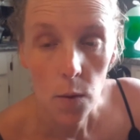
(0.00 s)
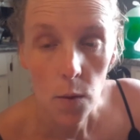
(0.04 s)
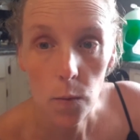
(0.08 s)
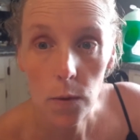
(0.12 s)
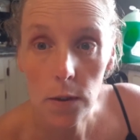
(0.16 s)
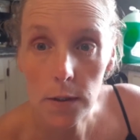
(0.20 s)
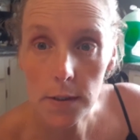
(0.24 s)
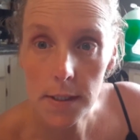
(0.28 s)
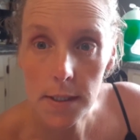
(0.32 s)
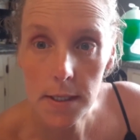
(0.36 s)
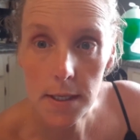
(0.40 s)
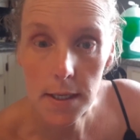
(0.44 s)

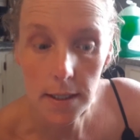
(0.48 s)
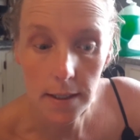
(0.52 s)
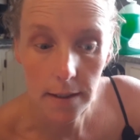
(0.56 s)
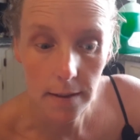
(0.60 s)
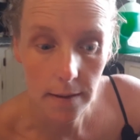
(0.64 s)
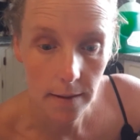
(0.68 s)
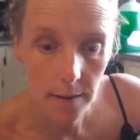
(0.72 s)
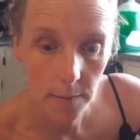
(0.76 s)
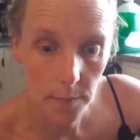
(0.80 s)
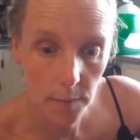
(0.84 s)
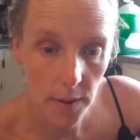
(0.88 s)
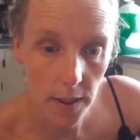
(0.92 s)
we'll see.
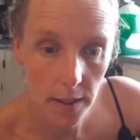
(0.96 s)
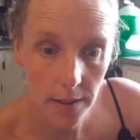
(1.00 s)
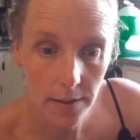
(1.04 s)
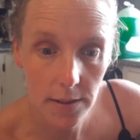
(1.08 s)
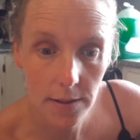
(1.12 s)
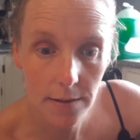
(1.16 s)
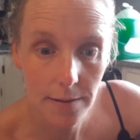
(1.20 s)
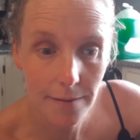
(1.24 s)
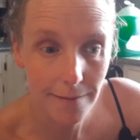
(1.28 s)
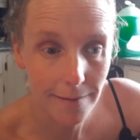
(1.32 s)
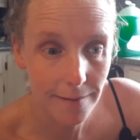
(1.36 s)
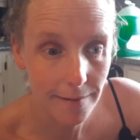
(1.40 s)

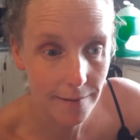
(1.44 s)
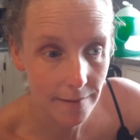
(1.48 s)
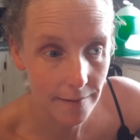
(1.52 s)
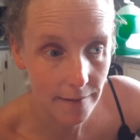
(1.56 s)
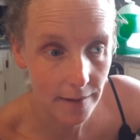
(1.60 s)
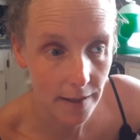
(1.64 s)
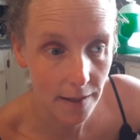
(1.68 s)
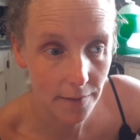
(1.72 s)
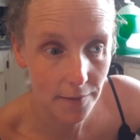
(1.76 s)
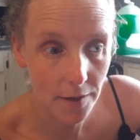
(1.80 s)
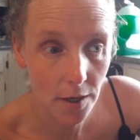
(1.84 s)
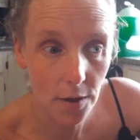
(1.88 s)
But
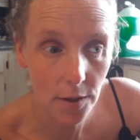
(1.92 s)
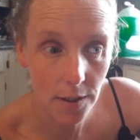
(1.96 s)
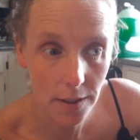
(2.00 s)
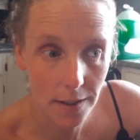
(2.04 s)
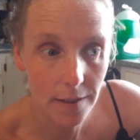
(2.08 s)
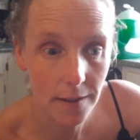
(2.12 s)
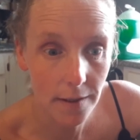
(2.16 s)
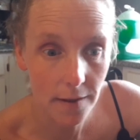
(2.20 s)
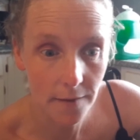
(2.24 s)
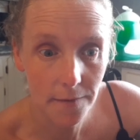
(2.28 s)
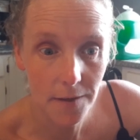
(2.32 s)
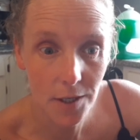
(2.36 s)
I've
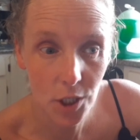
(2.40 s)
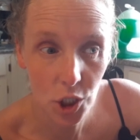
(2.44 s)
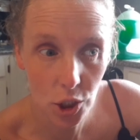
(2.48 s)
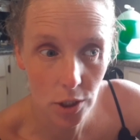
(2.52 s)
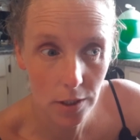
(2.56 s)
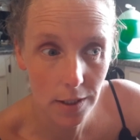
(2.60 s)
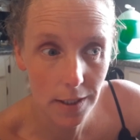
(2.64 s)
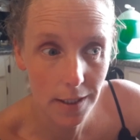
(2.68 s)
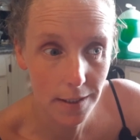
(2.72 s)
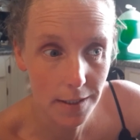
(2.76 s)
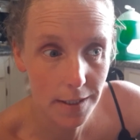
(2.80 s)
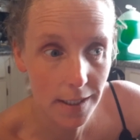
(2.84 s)
already
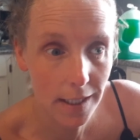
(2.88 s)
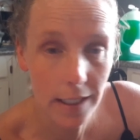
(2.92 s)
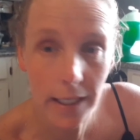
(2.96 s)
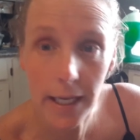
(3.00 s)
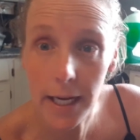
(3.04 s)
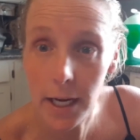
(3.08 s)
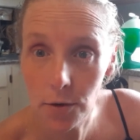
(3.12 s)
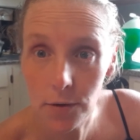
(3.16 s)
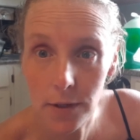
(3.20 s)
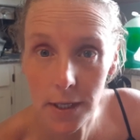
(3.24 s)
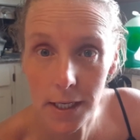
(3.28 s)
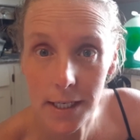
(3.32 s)
officially
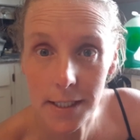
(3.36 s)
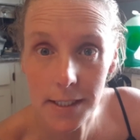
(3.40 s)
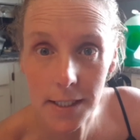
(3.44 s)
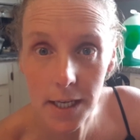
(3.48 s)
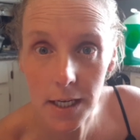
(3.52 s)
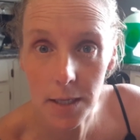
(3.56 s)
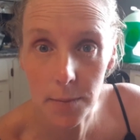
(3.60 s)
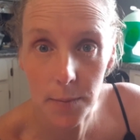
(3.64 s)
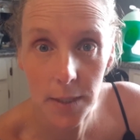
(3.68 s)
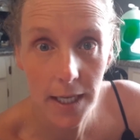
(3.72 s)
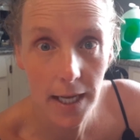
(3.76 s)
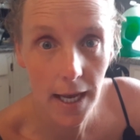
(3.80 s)
declared that it's
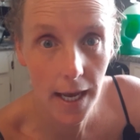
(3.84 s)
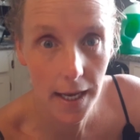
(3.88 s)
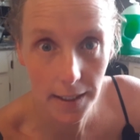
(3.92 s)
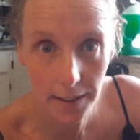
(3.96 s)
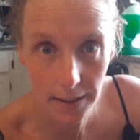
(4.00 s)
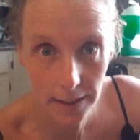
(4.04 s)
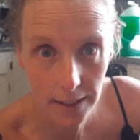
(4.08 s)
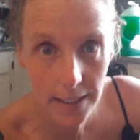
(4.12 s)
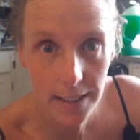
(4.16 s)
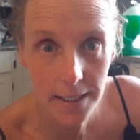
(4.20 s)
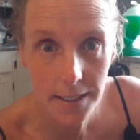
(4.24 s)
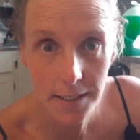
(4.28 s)
going to be
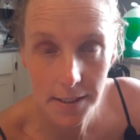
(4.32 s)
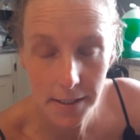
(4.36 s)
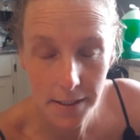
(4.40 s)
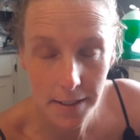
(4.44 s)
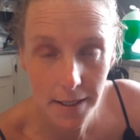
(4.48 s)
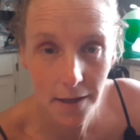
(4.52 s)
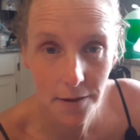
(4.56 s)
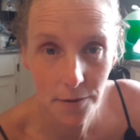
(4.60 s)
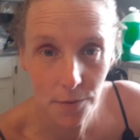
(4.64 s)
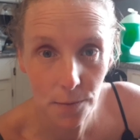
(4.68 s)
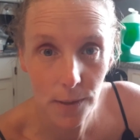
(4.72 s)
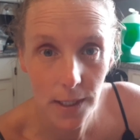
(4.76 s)
at least
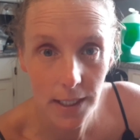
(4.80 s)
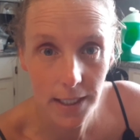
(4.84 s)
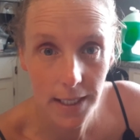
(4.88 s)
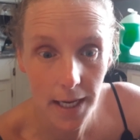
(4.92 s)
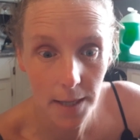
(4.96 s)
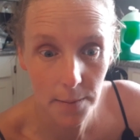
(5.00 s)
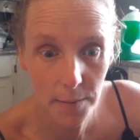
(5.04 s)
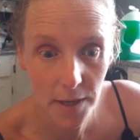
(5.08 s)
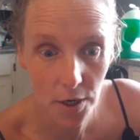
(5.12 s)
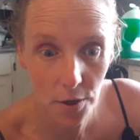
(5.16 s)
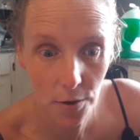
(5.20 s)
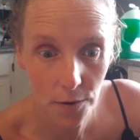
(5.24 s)
a
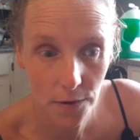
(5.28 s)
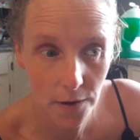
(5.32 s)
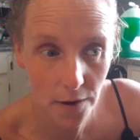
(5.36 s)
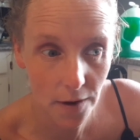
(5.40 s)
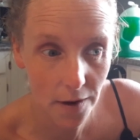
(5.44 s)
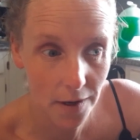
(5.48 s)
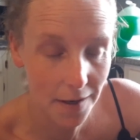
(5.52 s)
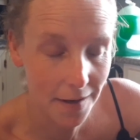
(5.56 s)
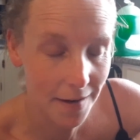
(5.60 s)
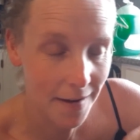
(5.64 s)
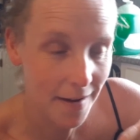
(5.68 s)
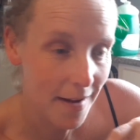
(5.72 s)
3-day
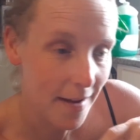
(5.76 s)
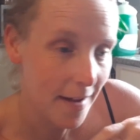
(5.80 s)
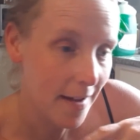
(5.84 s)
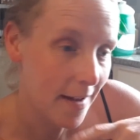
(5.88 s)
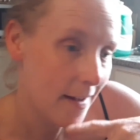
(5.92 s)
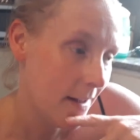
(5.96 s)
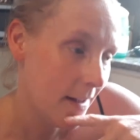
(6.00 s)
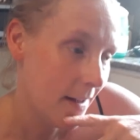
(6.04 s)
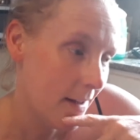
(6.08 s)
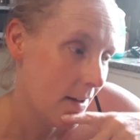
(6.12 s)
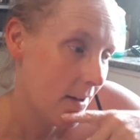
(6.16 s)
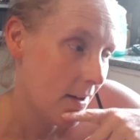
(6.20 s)
marathon
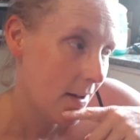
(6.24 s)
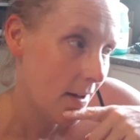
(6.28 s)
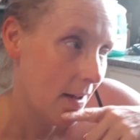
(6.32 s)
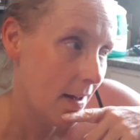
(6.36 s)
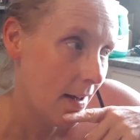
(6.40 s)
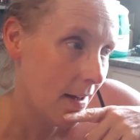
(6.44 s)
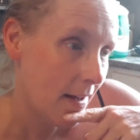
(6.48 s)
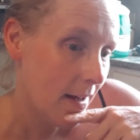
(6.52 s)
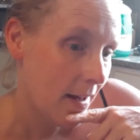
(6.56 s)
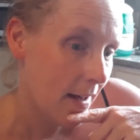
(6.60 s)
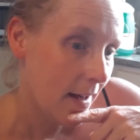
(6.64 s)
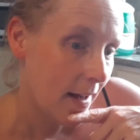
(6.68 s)

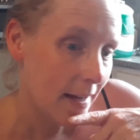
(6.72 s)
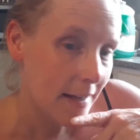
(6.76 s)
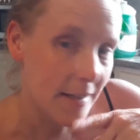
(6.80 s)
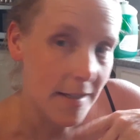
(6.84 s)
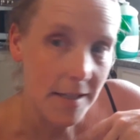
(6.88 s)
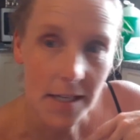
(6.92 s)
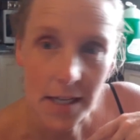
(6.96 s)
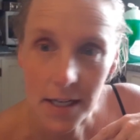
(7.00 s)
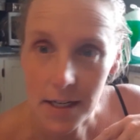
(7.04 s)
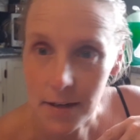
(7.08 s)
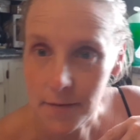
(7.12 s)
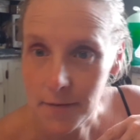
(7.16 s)

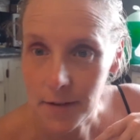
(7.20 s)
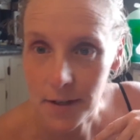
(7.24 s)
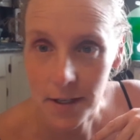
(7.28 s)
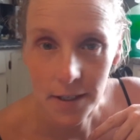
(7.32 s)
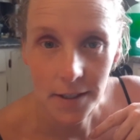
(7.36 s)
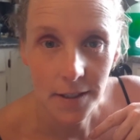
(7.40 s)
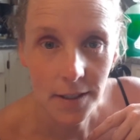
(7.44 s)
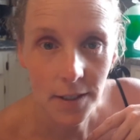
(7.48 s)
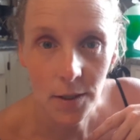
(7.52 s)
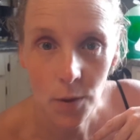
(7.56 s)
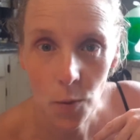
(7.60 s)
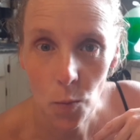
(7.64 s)
instead of a
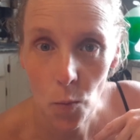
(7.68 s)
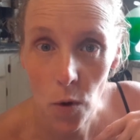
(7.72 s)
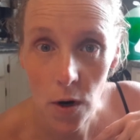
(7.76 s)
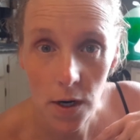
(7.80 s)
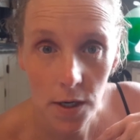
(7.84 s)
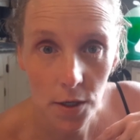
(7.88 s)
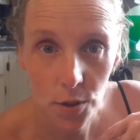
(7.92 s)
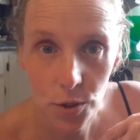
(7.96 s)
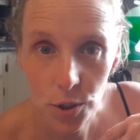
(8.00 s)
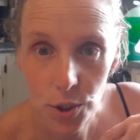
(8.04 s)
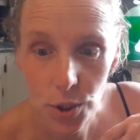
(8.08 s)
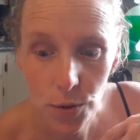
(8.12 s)

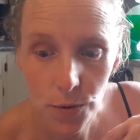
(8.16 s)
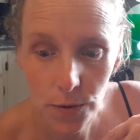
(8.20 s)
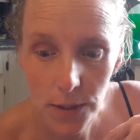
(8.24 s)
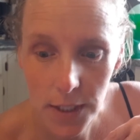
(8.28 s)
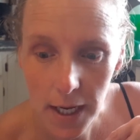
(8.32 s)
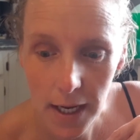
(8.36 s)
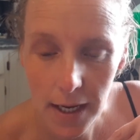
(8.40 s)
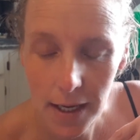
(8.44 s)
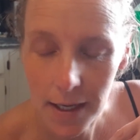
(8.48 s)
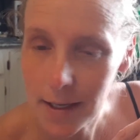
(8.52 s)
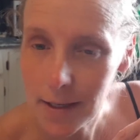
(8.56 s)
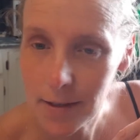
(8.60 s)
1 or 2
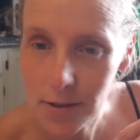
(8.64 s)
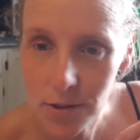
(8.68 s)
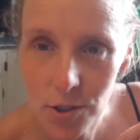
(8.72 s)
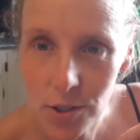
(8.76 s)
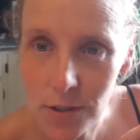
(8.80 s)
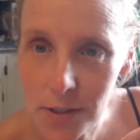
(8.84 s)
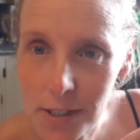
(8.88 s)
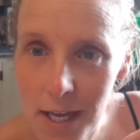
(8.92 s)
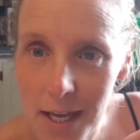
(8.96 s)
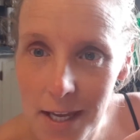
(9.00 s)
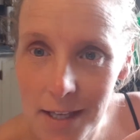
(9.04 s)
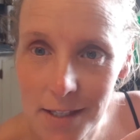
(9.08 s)
day.
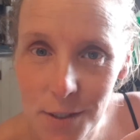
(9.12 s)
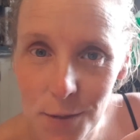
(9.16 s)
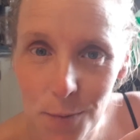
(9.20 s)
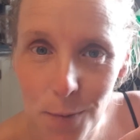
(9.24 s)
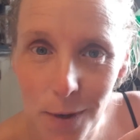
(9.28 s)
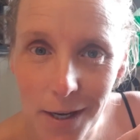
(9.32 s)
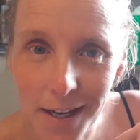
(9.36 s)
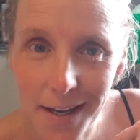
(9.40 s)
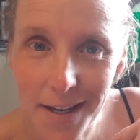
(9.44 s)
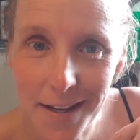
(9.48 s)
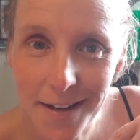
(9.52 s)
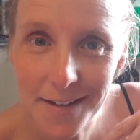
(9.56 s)
Just can't
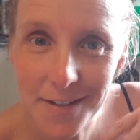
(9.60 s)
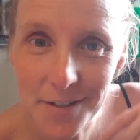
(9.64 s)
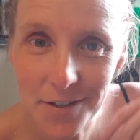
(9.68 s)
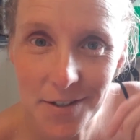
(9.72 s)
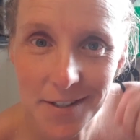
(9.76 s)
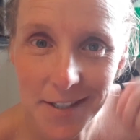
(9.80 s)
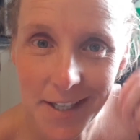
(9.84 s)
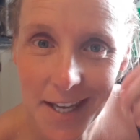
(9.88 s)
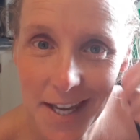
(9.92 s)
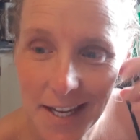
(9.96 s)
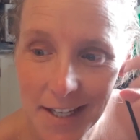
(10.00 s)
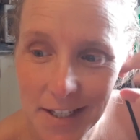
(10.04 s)
swing it.
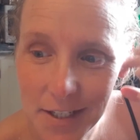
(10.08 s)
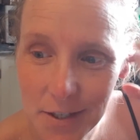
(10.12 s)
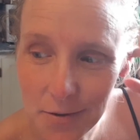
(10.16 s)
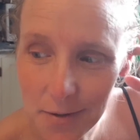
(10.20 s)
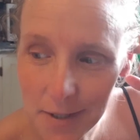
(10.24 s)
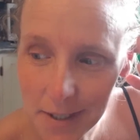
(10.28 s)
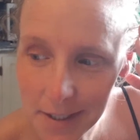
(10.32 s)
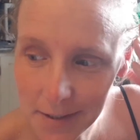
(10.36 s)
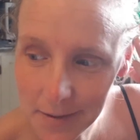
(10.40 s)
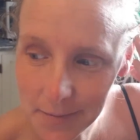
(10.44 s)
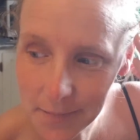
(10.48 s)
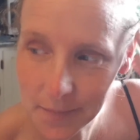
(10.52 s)
Just can't do
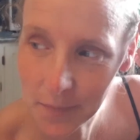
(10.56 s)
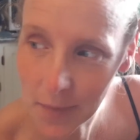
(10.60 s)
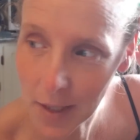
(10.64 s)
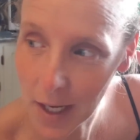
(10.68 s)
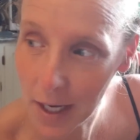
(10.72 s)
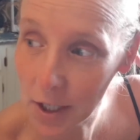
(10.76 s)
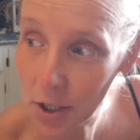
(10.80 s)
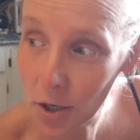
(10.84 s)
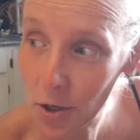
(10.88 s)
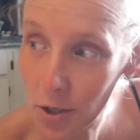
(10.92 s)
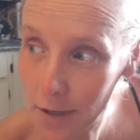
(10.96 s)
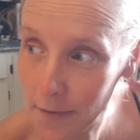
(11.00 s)
it.
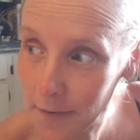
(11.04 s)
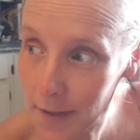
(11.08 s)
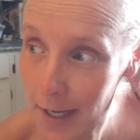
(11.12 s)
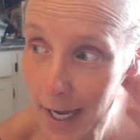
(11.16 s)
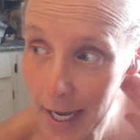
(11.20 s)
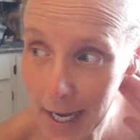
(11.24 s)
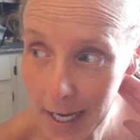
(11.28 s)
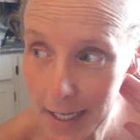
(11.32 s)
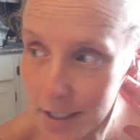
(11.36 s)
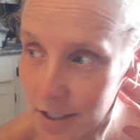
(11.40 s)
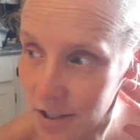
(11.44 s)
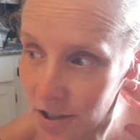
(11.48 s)
I could if I
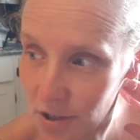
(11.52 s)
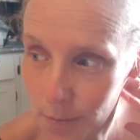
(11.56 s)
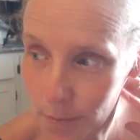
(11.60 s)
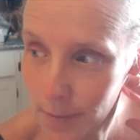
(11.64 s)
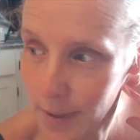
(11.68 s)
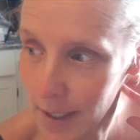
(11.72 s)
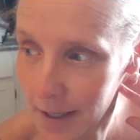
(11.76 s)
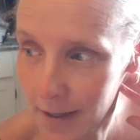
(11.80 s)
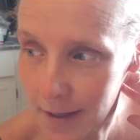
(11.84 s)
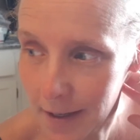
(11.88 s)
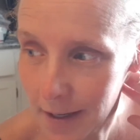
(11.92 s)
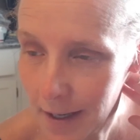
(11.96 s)
had to,
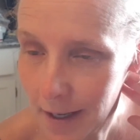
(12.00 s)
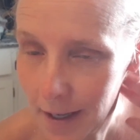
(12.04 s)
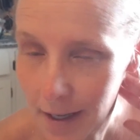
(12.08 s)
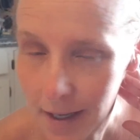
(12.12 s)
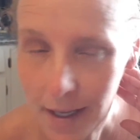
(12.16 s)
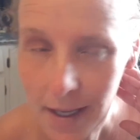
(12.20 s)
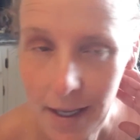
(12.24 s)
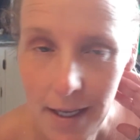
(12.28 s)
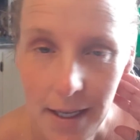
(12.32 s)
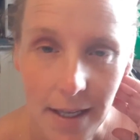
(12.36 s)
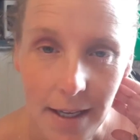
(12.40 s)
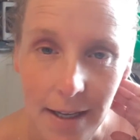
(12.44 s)
but
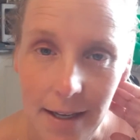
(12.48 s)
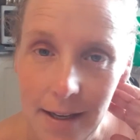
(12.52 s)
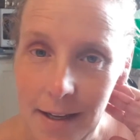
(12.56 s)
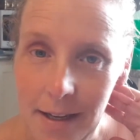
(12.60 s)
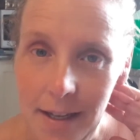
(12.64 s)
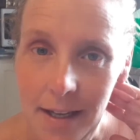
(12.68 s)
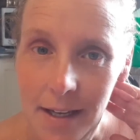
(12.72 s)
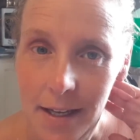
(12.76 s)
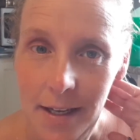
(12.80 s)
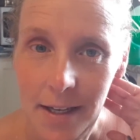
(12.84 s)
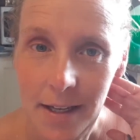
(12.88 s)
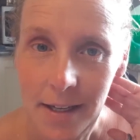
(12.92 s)

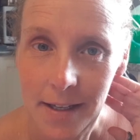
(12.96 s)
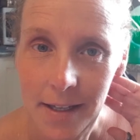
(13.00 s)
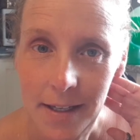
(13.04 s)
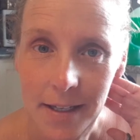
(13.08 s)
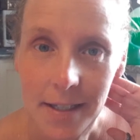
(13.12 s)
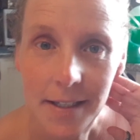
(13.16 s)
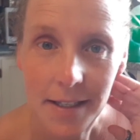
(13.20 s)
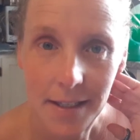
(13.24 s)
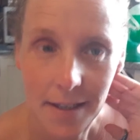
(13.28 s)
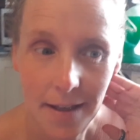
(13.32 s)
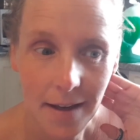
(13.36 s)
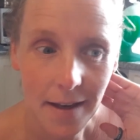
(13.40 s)

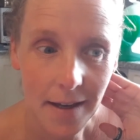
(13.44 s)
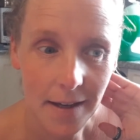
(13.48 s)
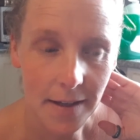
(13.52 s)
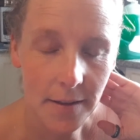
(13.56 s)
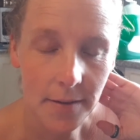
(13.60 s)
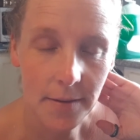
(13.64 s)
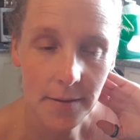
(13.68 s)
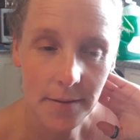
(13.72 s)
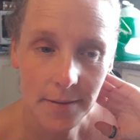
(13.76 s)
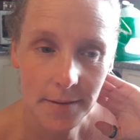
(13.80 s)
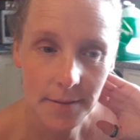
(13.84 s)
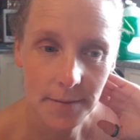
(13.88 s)
yeah,
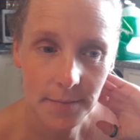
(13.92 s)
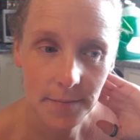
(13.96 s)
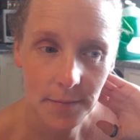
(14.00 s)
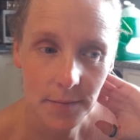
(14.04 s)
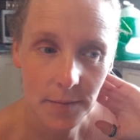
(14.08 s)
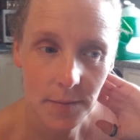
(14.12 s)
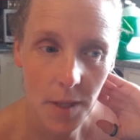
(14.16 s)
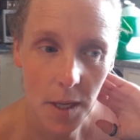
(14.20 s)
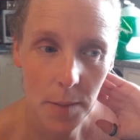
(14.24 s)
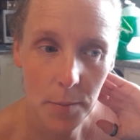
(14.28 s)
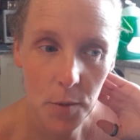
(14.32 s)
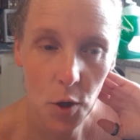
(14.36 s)

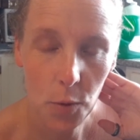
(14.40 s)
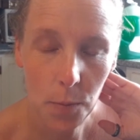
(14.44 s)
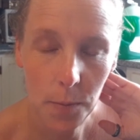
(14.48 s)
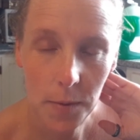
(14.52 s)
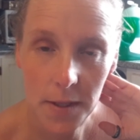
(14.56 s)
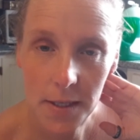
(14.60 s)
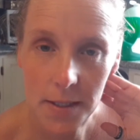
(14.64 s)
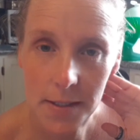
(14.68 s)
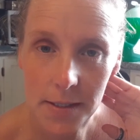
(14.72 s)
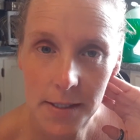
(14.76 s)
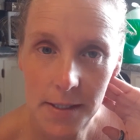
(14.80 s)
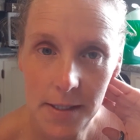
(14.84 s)
I'm
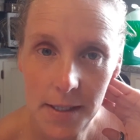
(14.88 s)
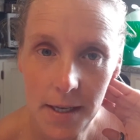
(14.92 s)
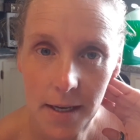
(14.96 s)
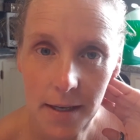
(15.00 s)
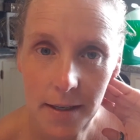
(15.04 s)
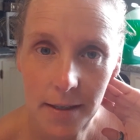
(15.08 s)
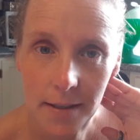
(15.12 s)
hoping this